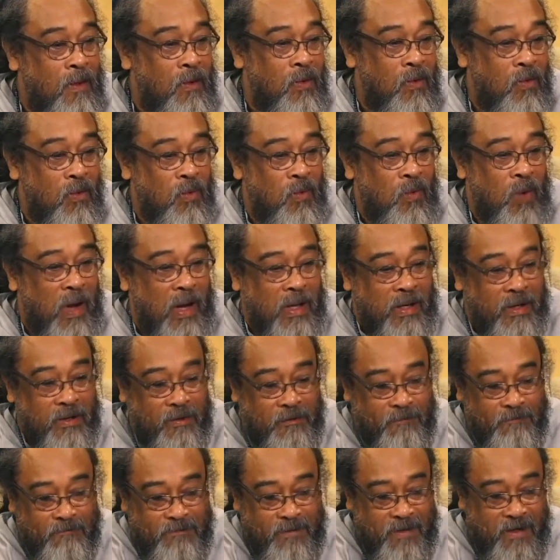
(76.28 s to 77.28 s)

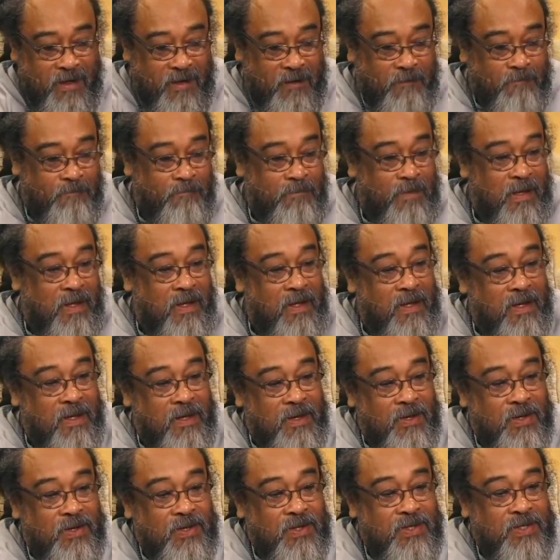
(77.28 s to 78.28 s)
One thing.
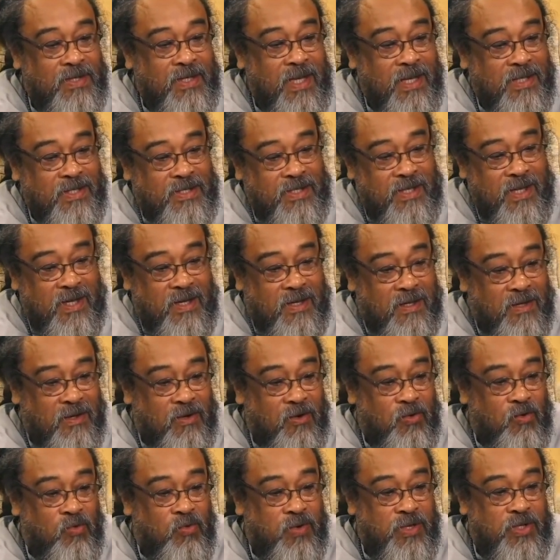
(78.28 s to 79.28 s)

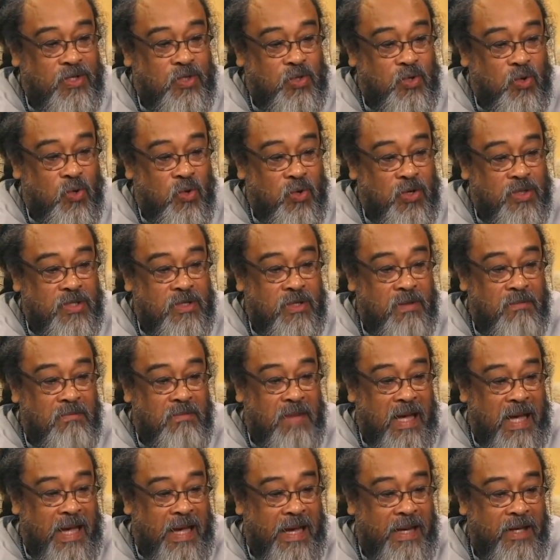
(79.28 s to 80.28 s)
Satsang restores the
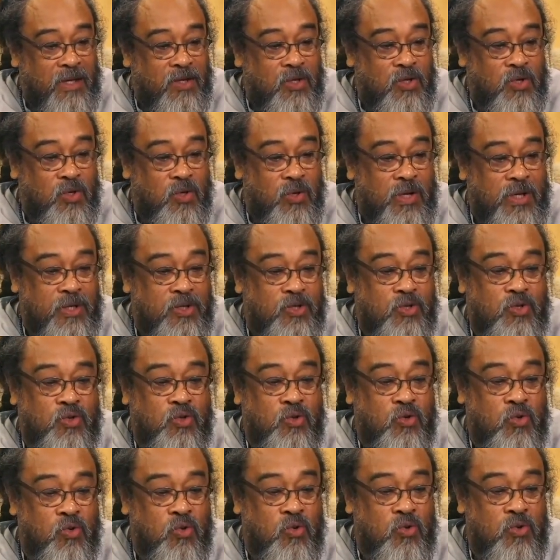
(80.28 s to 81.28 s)
mind to its
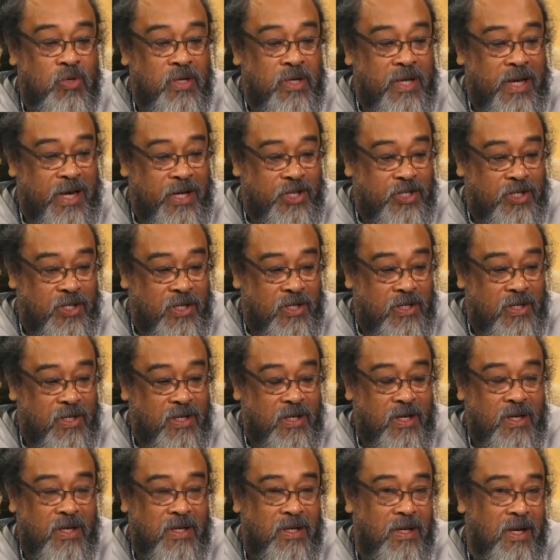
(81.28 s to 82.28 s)
true nature
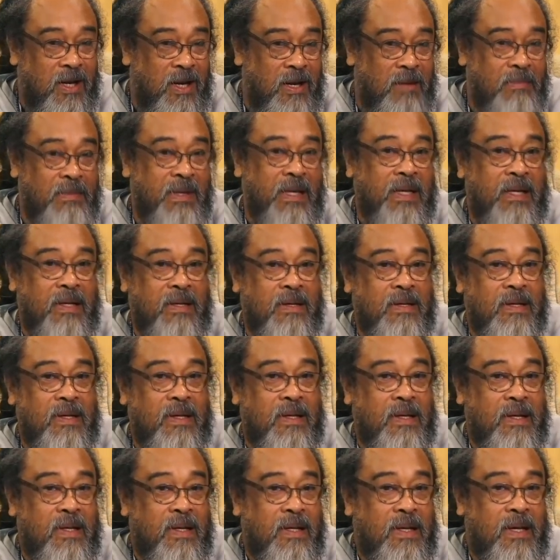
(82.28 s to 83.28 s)
and harmony.
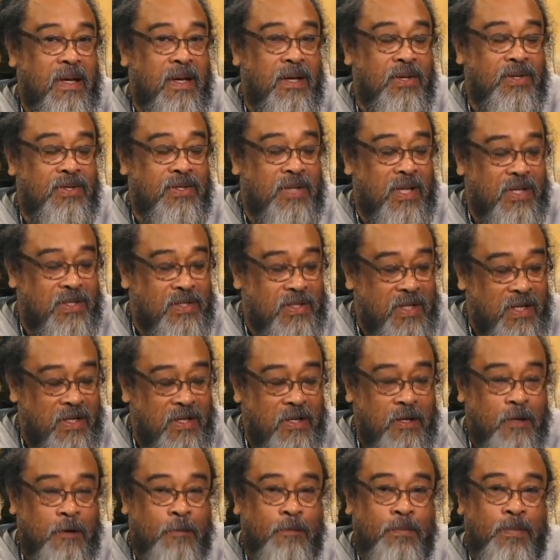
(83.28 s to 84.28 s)
In
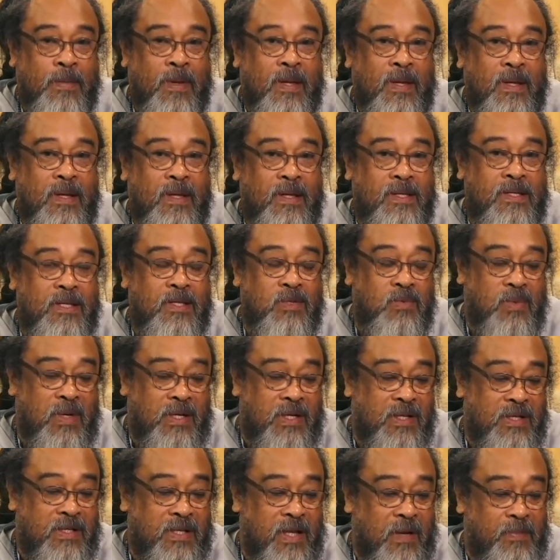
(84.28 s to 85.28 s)
satsang, this is
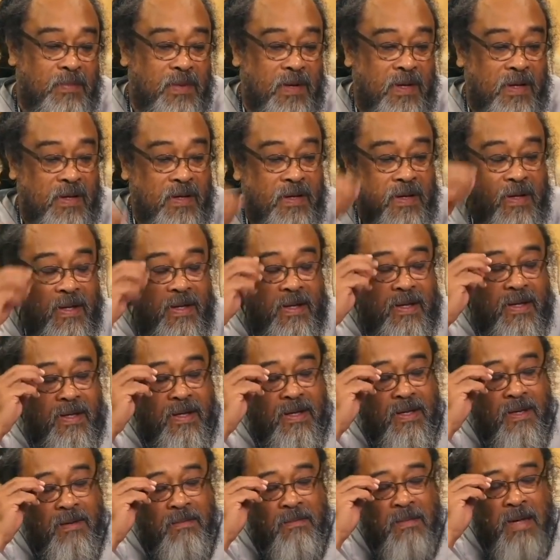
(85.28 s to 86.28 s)
what is happening.
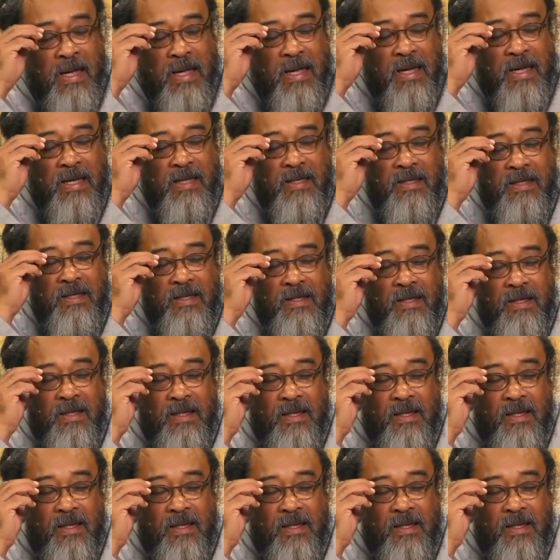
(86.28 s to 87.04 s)
The mind